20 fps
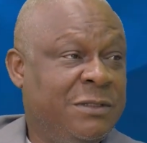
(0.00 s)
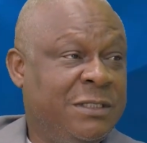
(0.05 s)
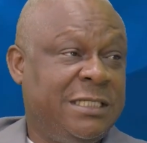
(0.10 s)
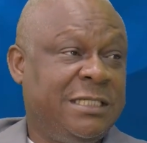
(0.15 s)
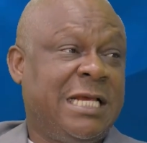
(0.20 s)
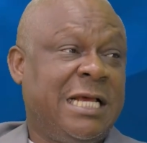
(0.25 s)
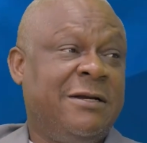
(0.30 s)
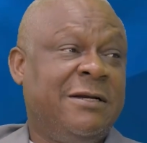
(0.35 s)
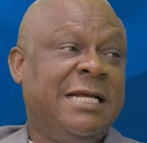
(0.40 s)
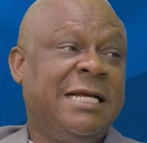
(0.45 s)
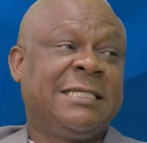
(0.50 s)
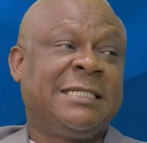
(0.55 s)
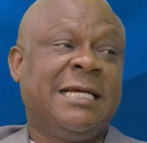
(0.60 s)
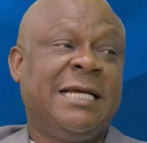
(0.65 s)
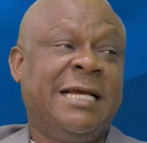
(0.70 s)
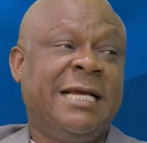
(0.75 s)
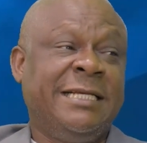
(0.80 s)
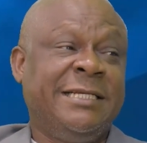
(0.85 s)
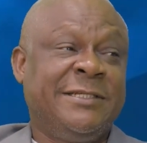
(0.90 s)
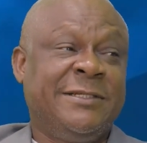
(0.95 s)
which is another
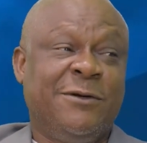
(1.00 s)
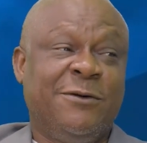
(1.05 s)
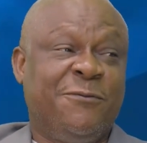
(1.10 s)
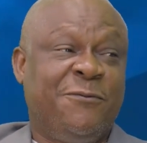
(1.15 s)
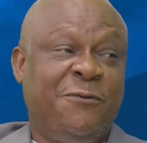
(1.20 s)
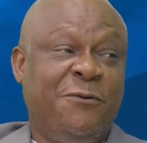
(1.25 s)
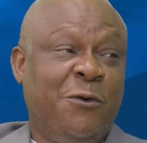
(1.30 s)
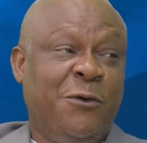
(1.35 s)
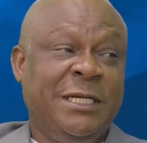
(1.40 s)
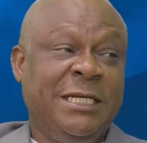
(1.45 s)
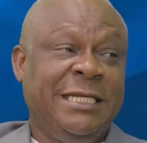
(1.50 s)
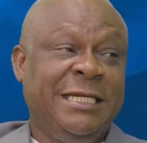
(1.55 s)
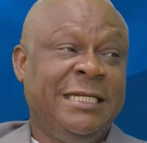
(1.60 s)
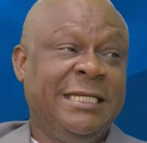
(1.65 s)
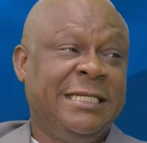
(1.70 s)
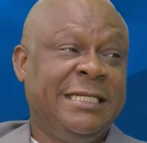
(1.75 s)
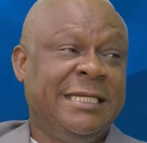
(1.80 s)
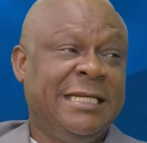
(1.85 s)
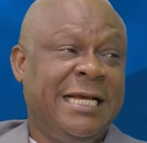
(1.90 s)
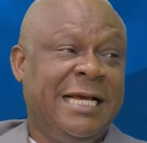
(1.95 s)
tire, is not flowing
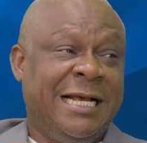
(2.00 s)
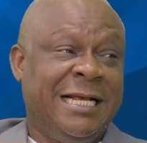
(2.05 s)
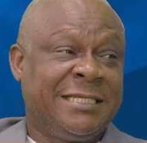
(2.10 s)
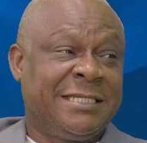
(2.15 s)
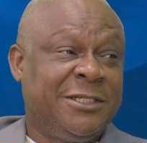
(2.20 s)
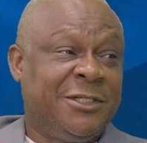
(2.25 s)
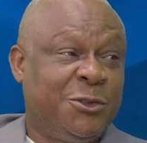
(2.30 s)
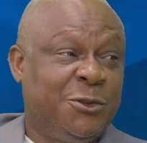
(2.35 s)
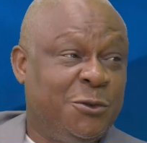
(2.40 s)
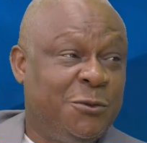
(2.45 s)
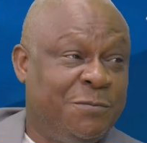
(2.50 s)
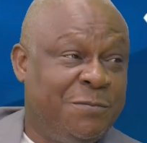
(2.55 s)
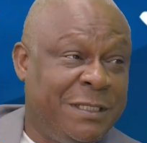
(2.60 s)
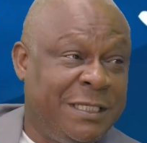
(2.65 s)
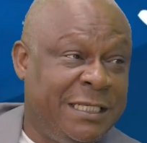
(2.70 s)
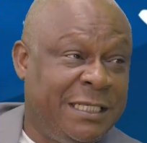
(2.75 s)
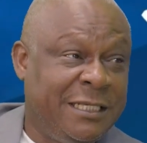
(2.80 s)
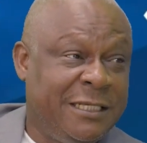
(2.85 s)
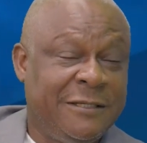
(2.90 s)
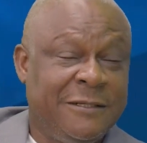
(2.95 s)
in as it should
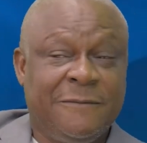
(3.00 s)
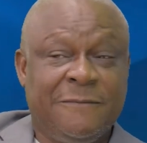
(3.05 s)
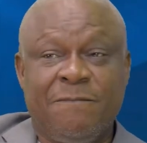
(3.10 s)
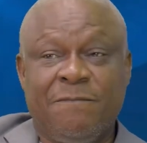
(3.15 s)
be.